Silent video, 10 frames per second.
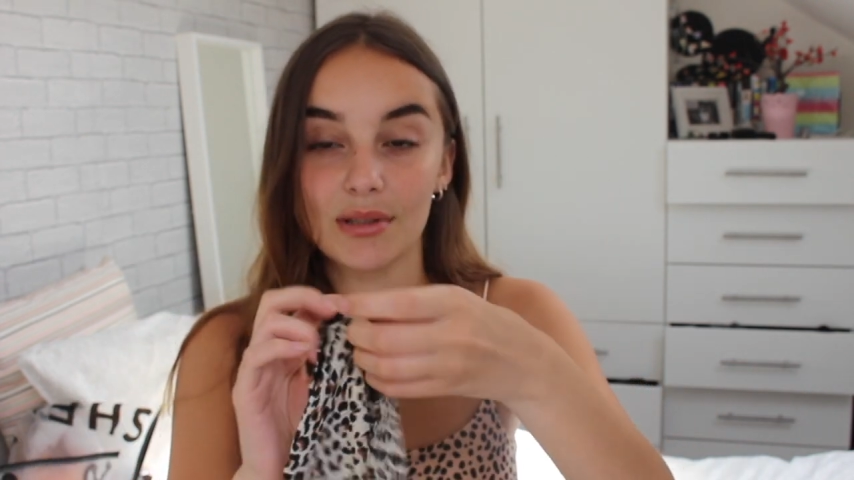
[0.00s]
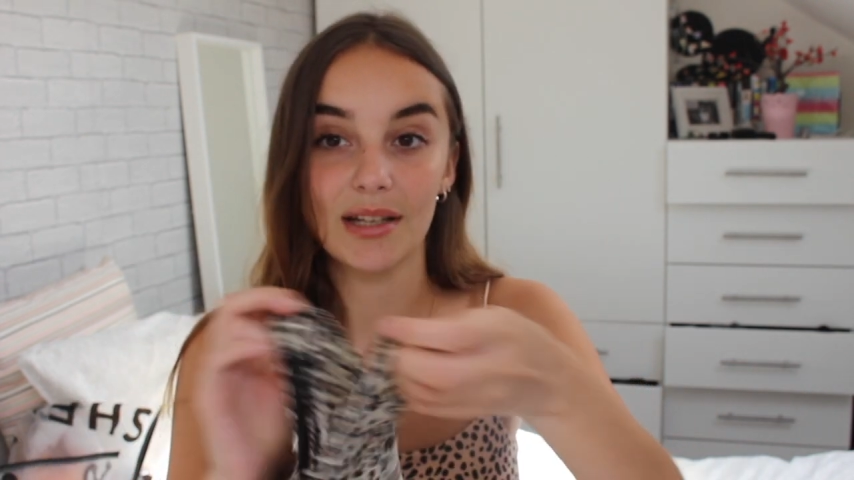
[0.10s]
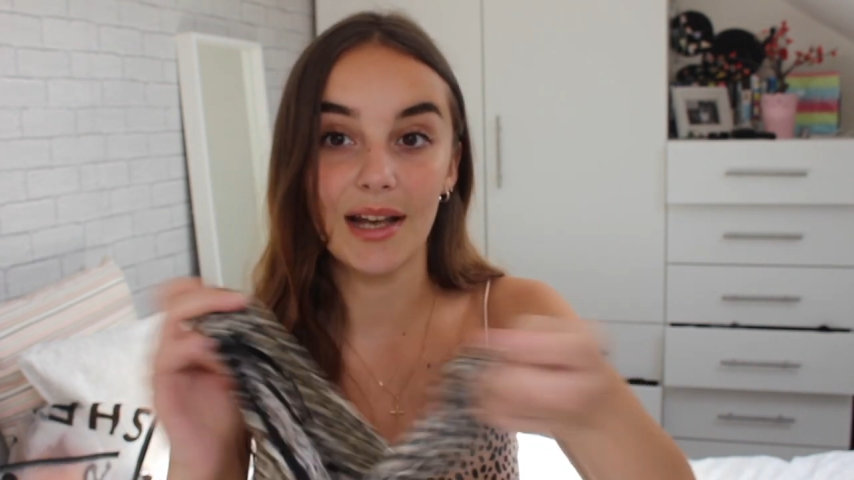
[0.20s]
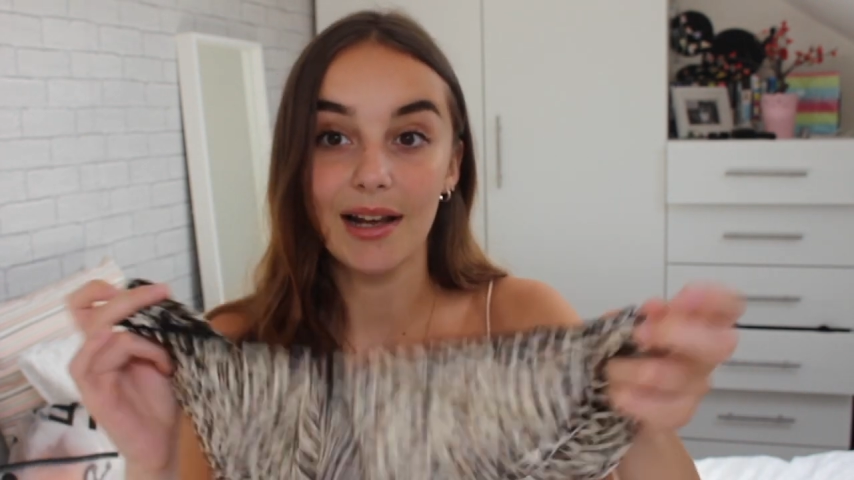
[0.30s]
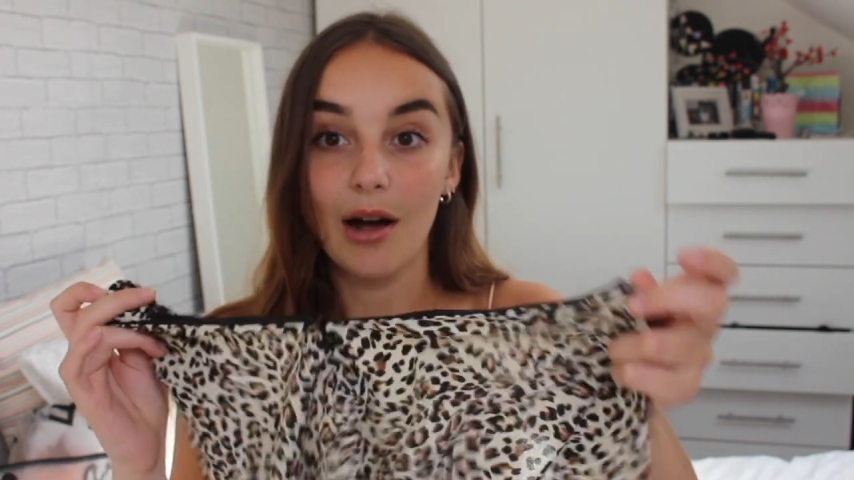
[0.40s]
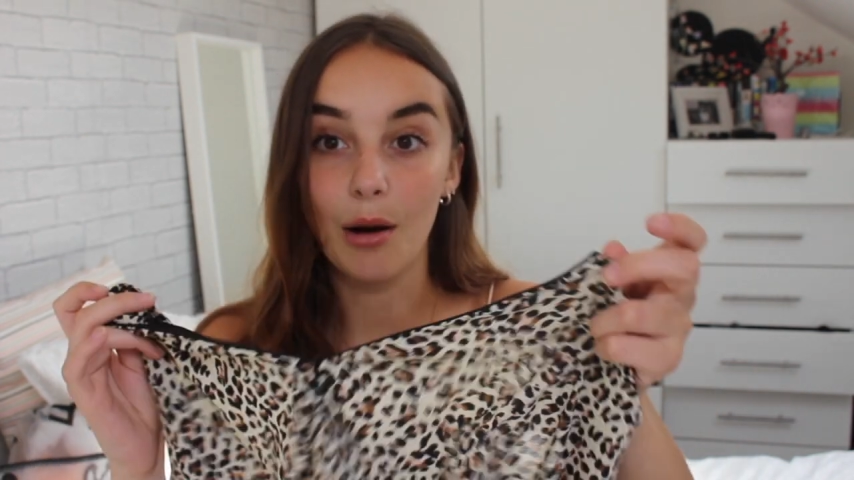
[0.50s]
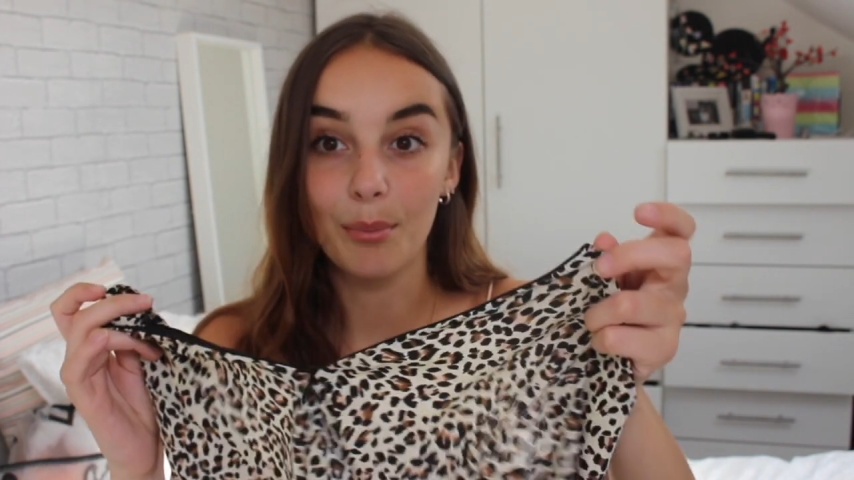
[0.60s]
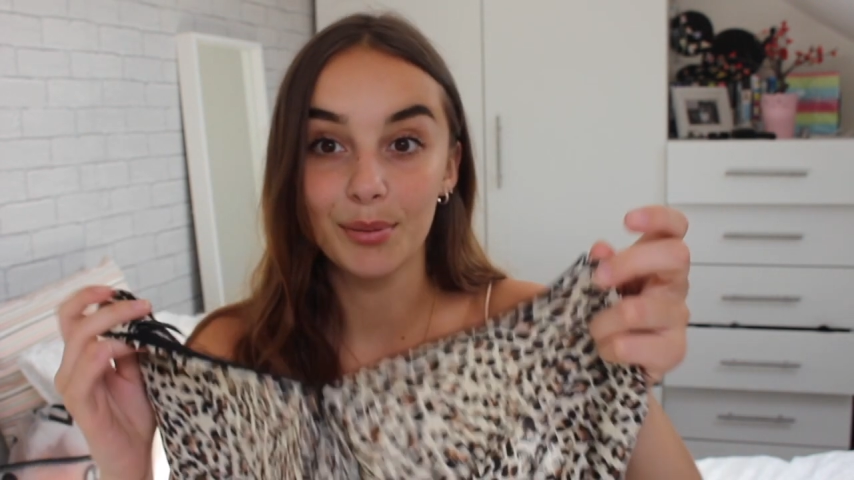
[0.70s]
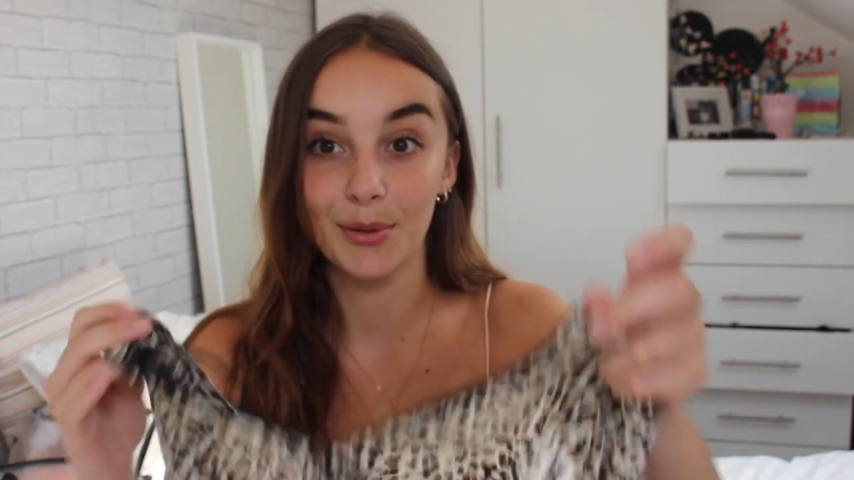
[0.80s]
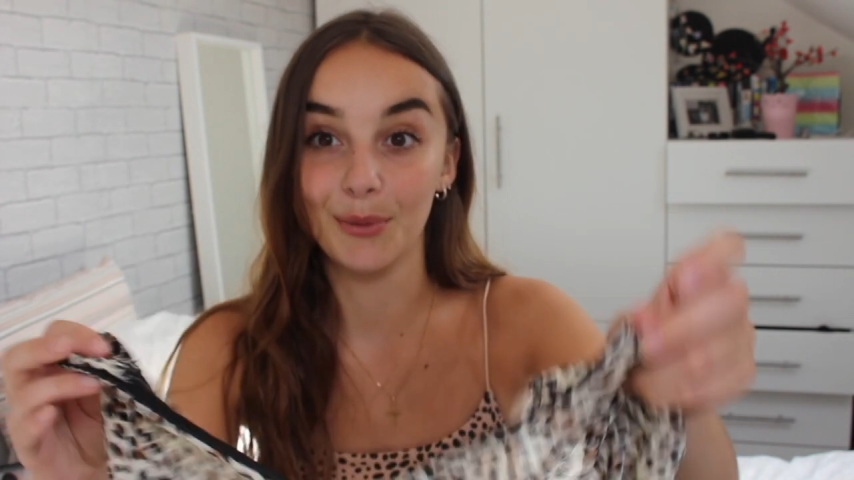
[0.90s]
to get it
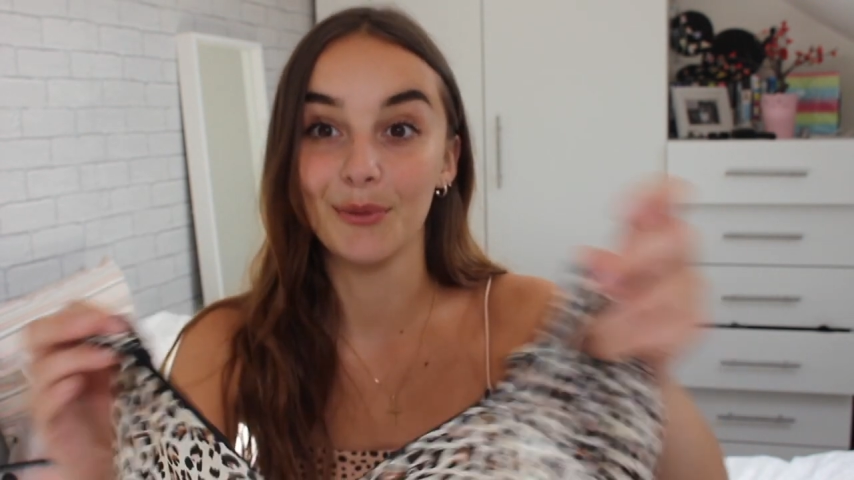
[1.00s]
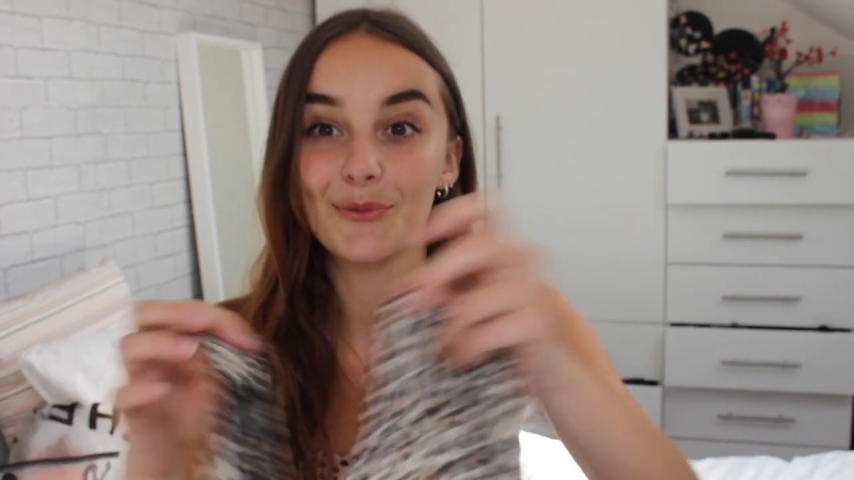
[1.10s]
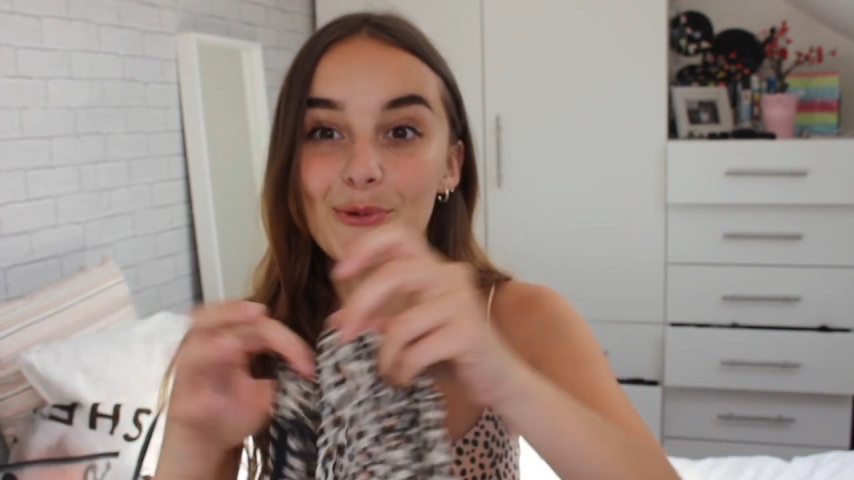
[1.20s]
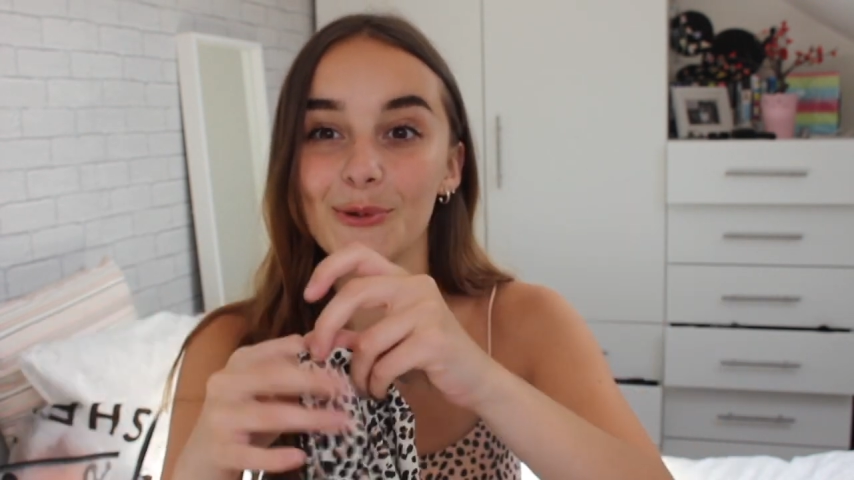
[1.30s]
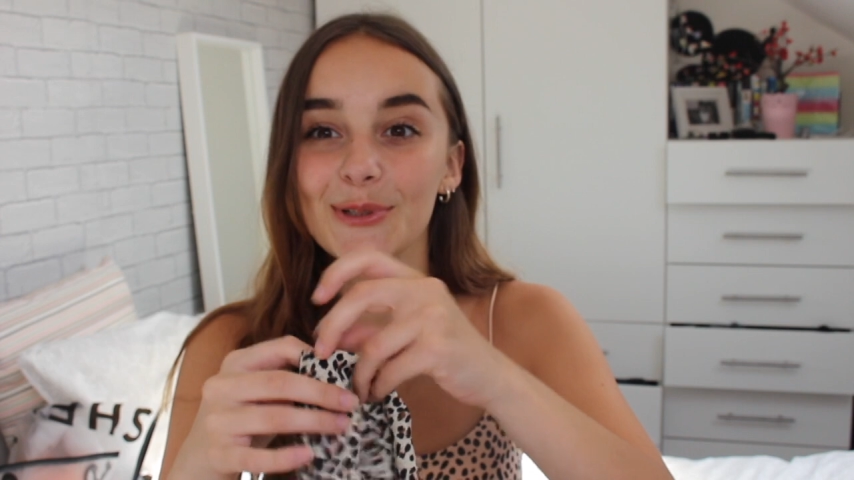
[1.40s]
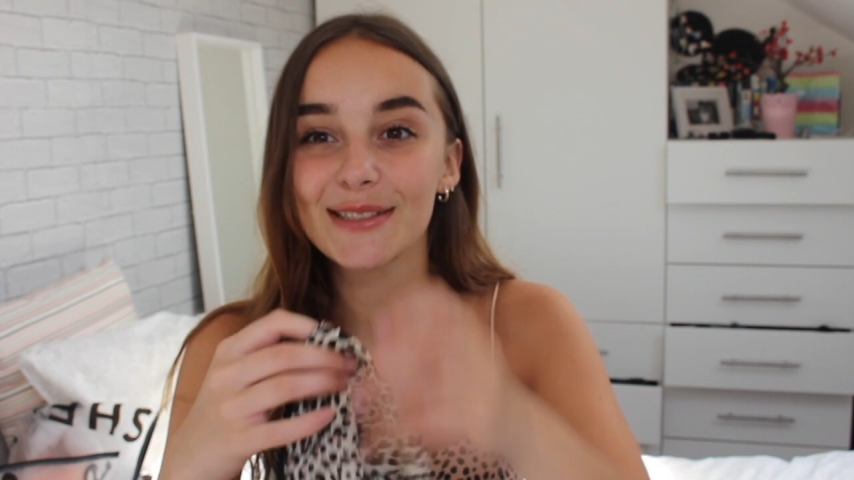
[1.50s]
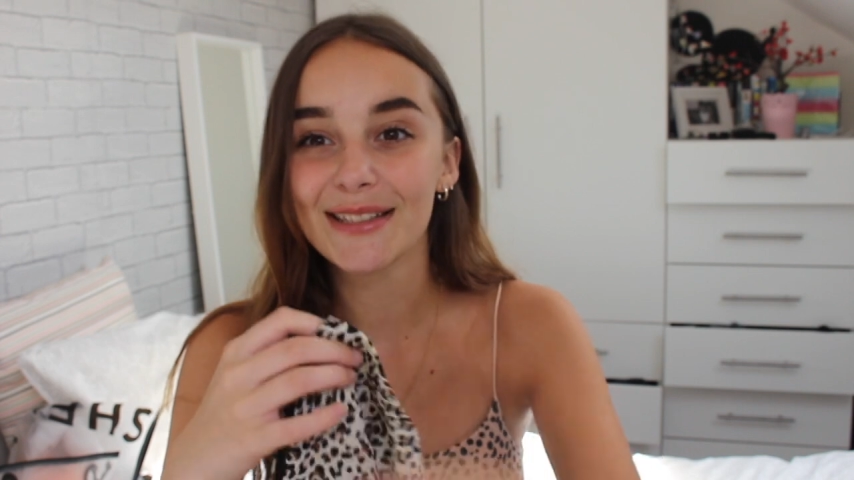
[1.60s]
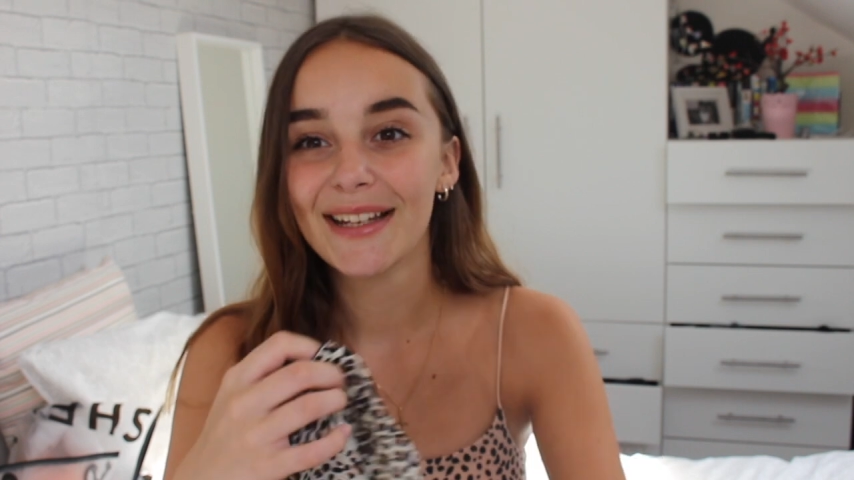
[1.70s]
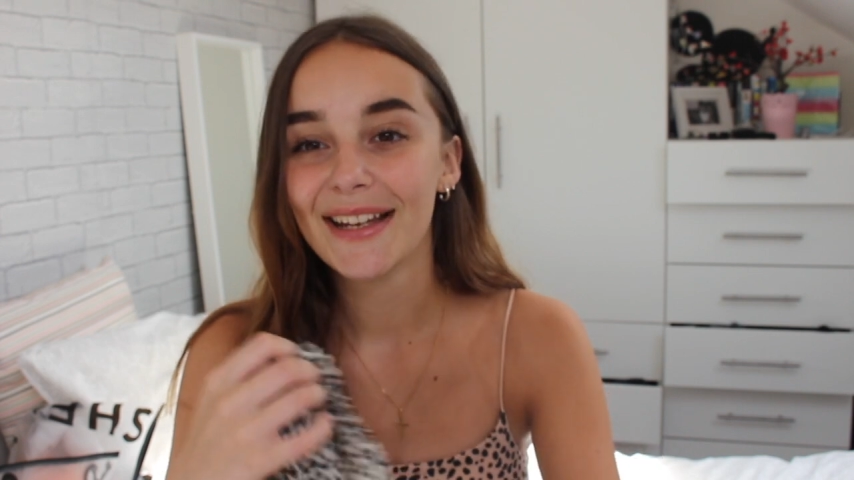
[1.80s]
up you, of course.